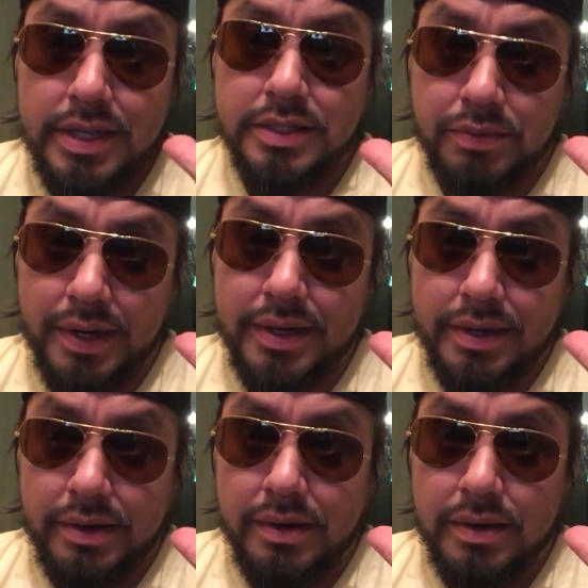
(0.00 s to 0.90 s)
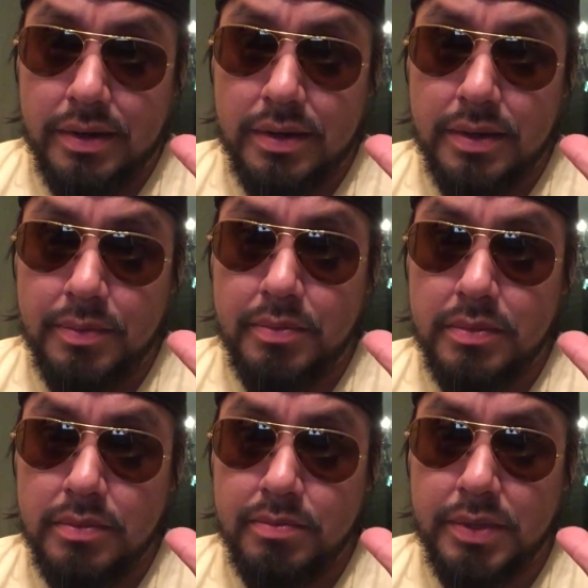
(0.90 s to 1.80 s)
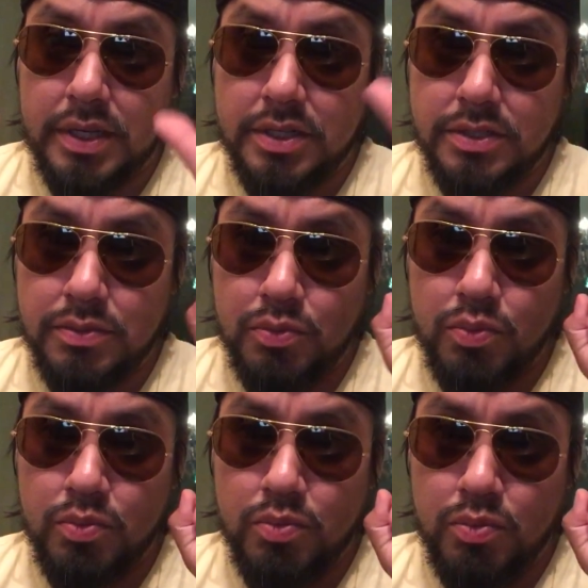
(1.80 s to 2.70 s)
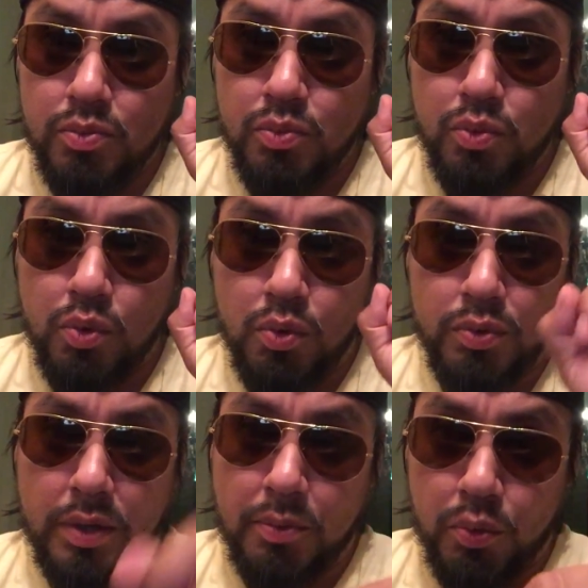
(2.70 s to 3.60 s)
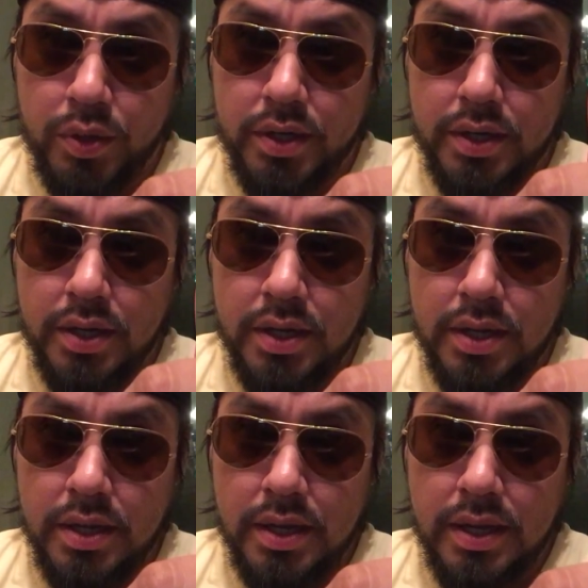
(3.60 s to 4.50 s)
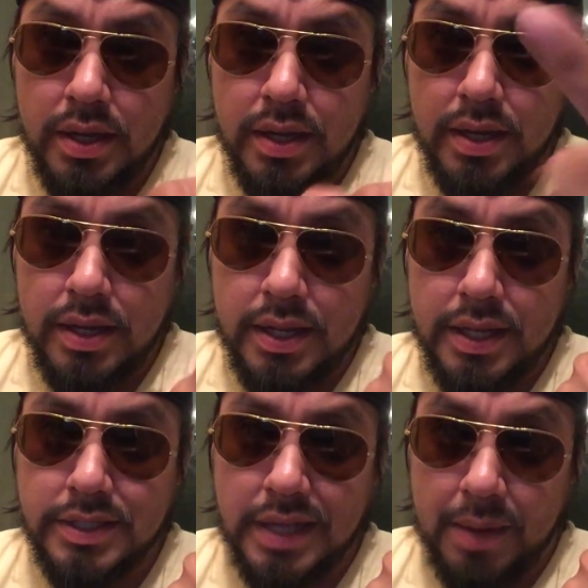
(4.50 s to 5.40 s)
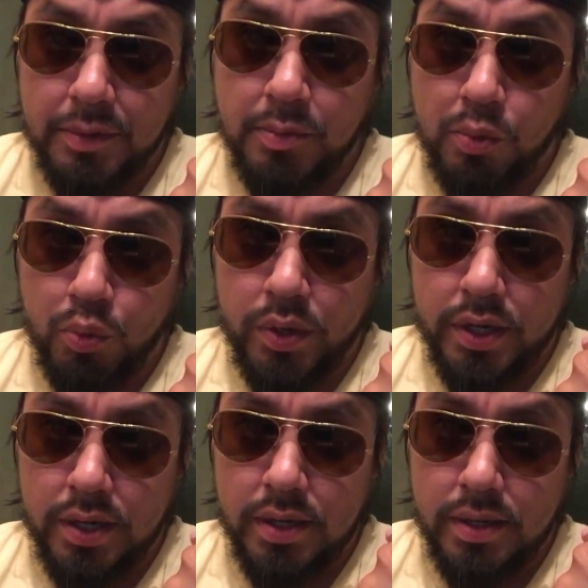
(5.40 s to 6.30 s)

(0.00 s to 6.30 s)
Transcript: is right here. Because rule number one is I'm number one.